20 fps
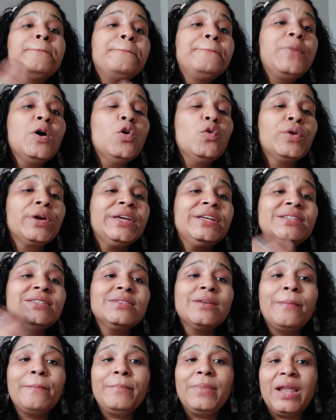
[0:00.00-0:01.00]

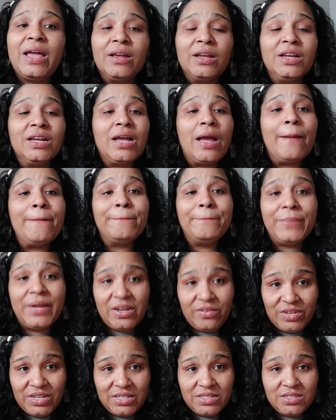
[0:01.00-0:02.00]
Point blank,
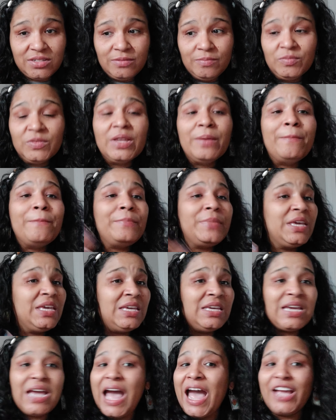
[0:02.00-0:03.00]
period.
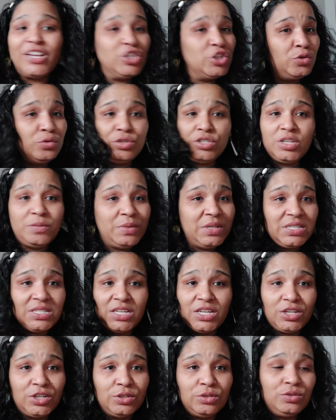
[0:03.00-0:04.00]
Me, I choose to be
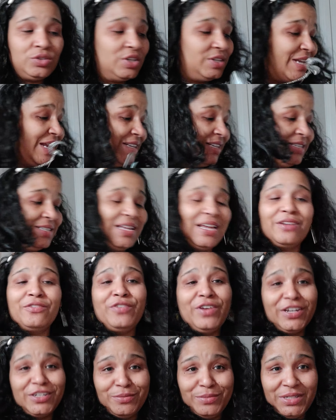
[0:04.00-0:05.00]
single, so that does not
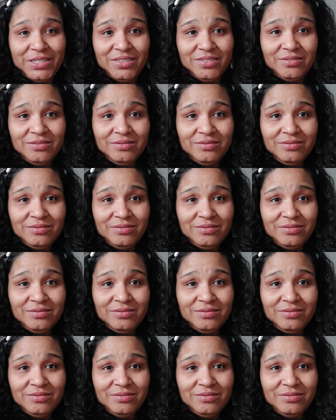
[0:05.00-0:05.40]
affect me.